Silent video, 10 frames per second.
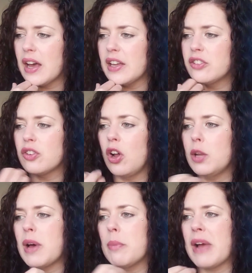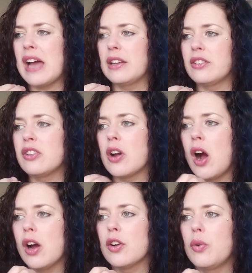It's all about balance.
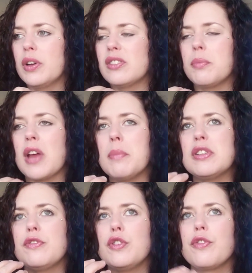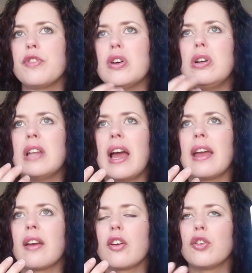Sometimes if you feel
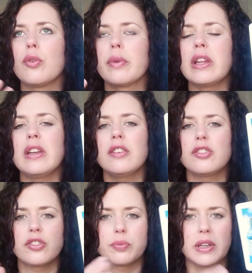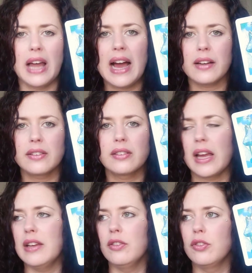like you really need to just relax
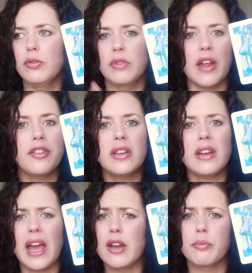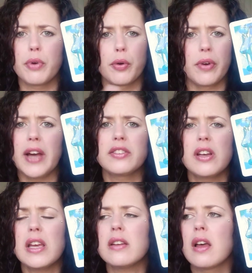and do nothing and
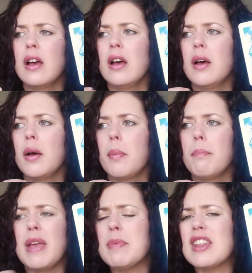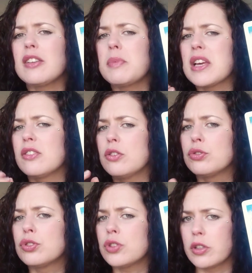procrastinate, maybe that's because you
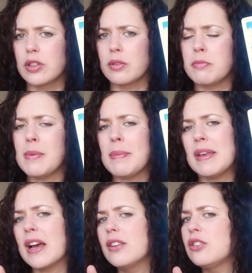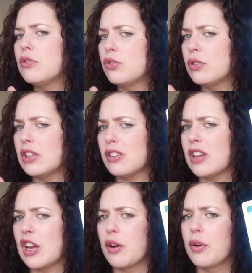should. Maybe because you do need to
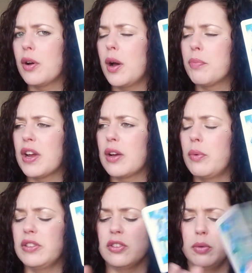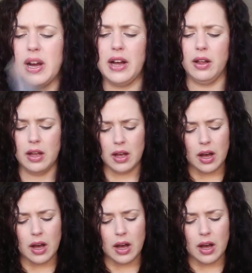take a break once in a while.